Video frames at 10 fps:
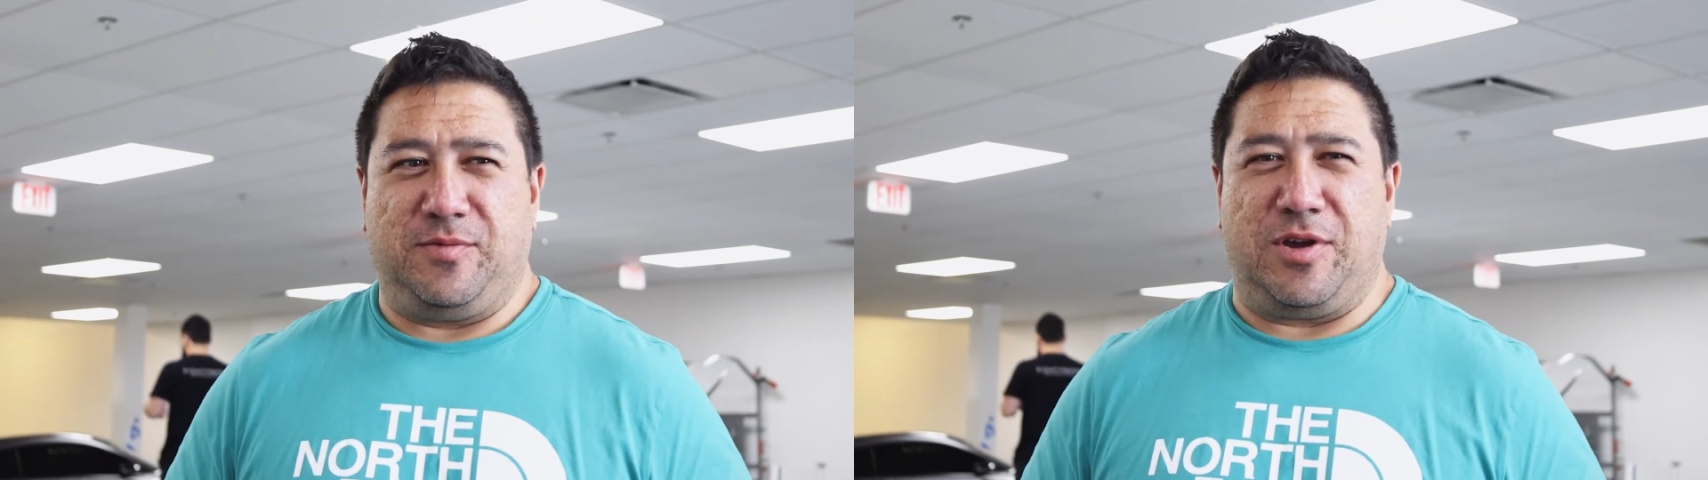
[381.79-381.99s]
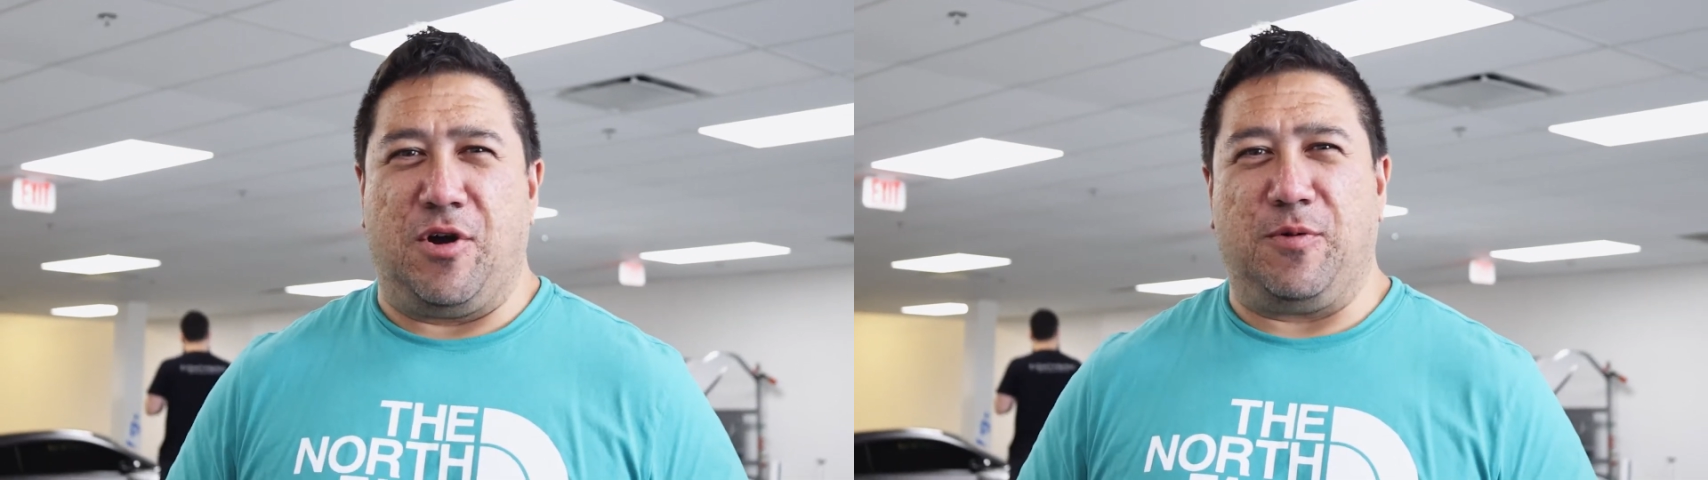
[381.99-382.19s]

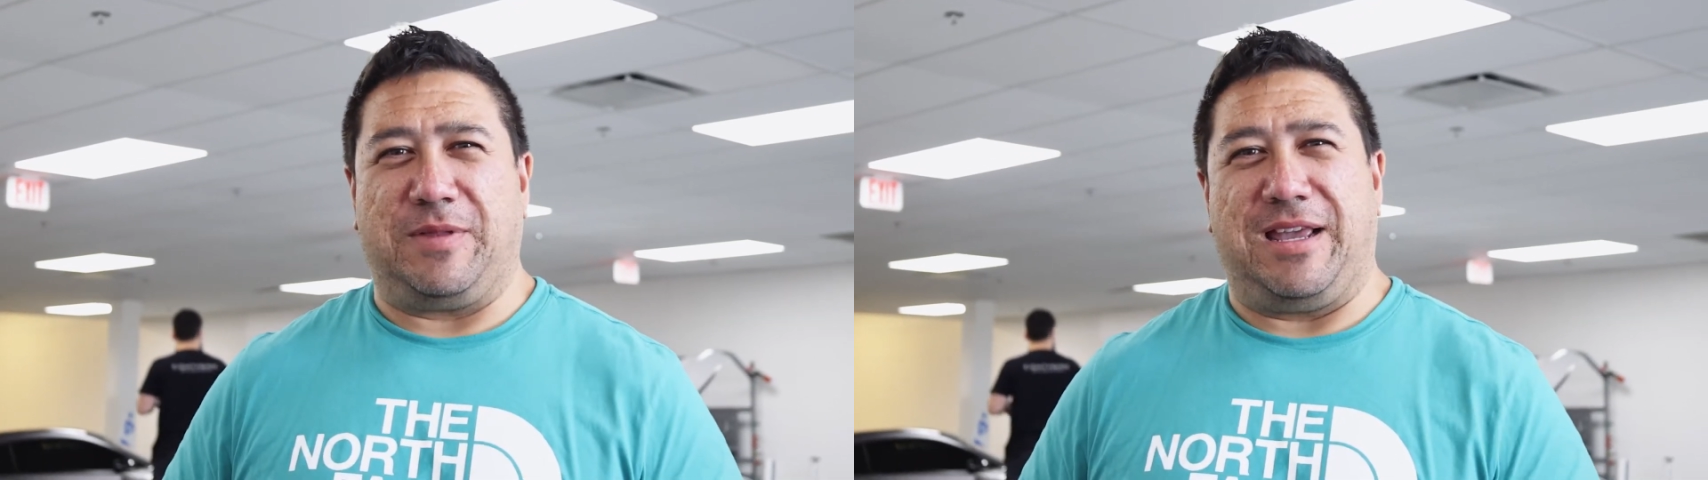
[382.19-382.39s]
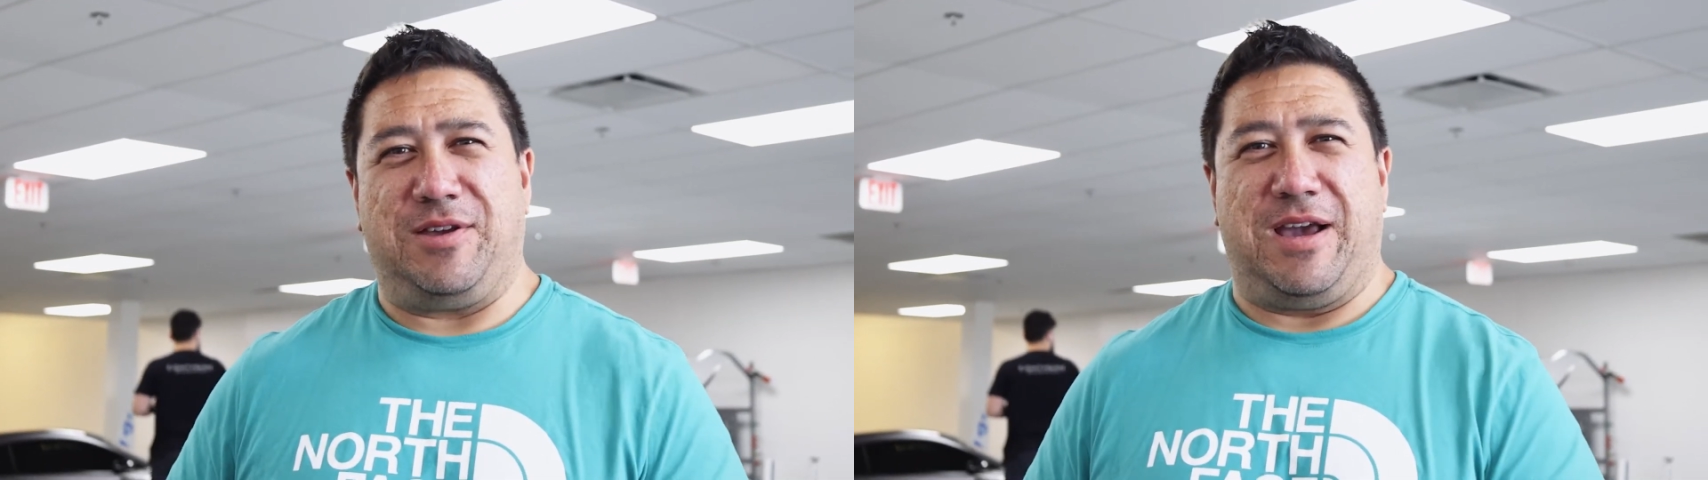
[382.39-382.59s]
We hope
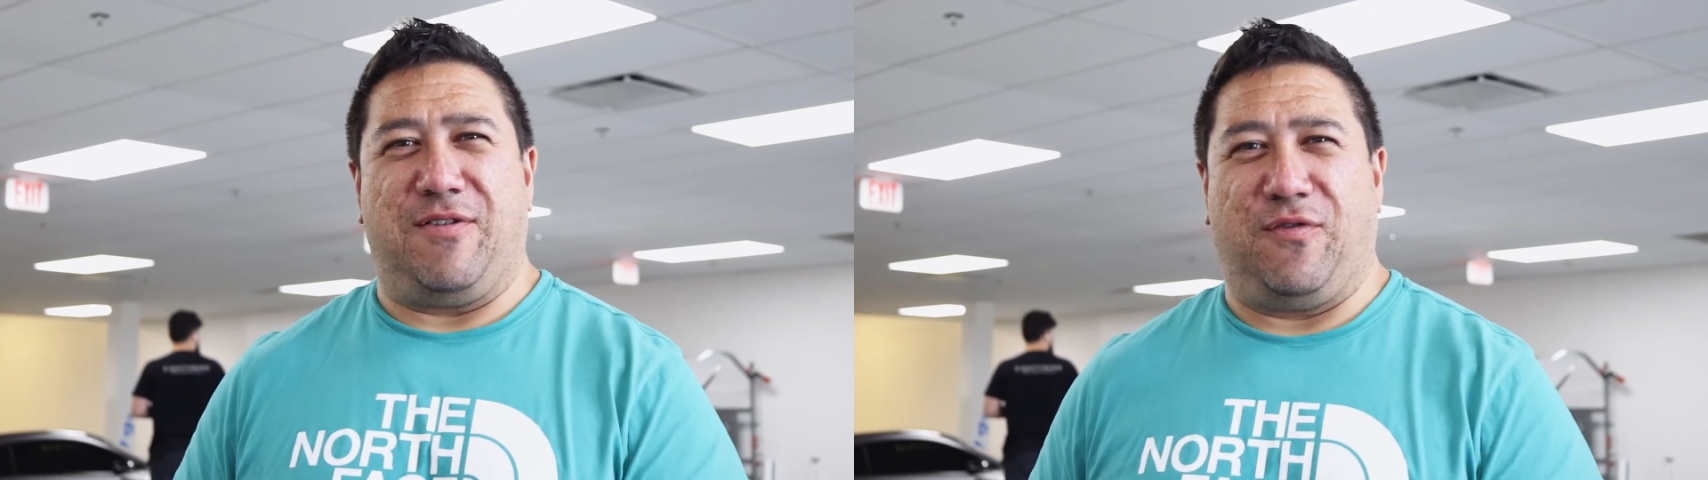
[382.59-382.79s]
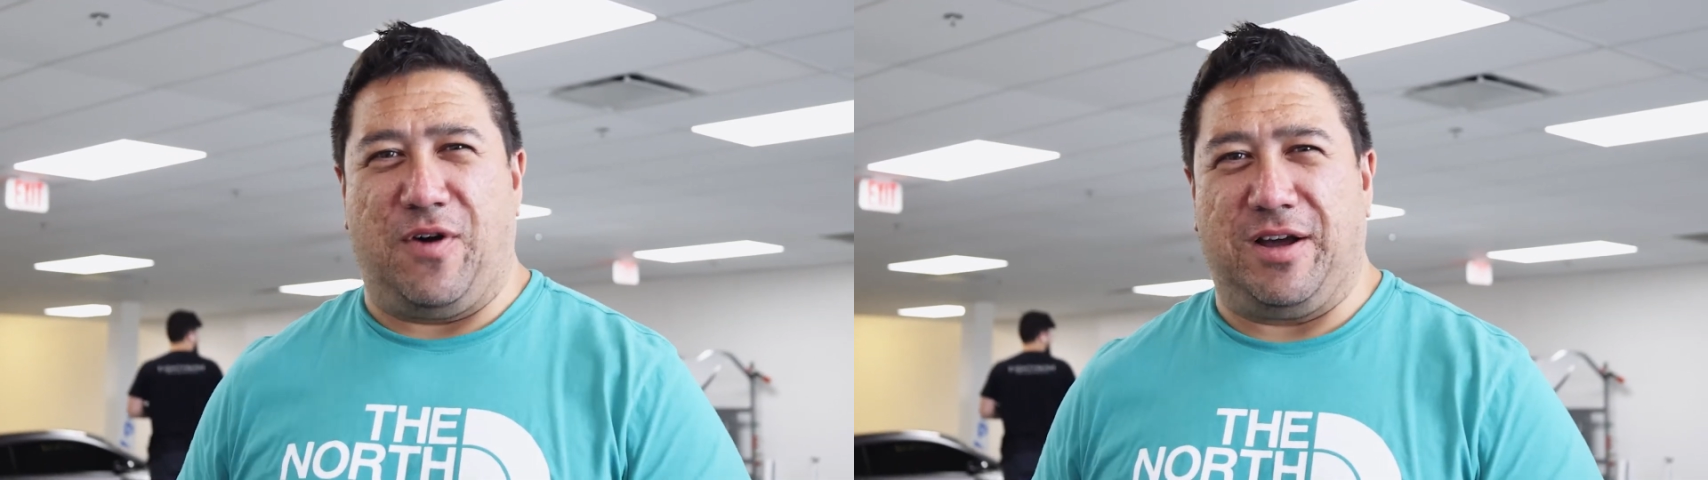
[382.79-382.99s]
that you
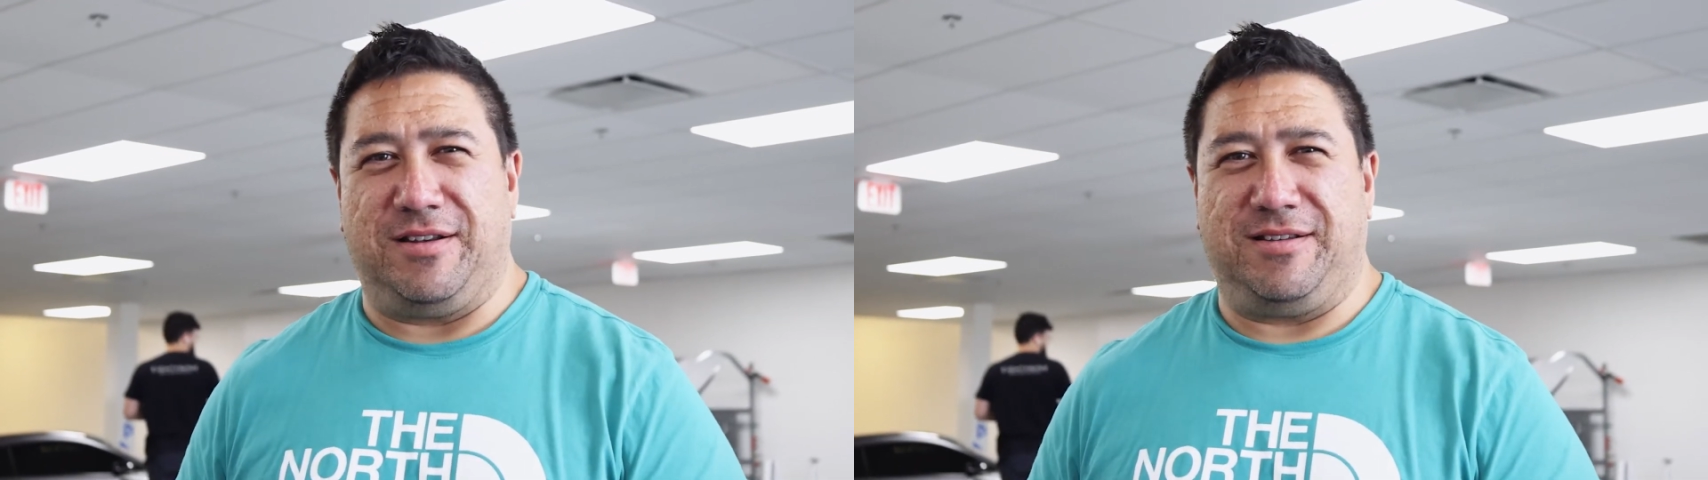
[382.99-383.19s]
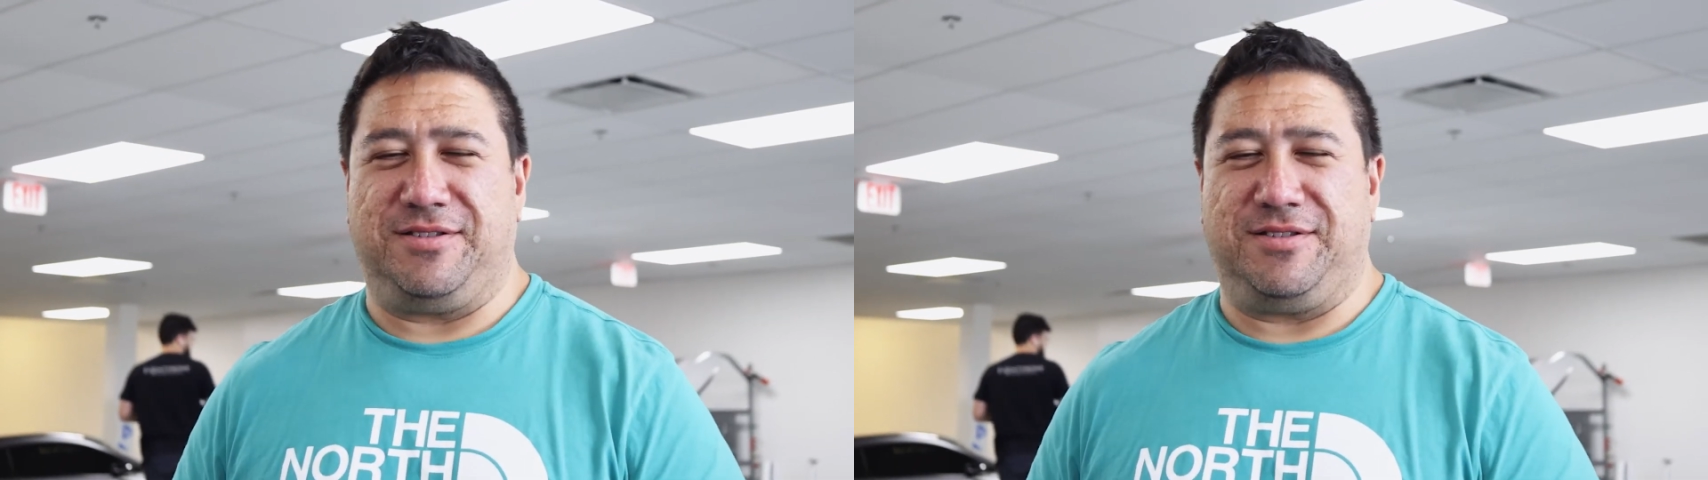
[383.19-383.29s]
had fun,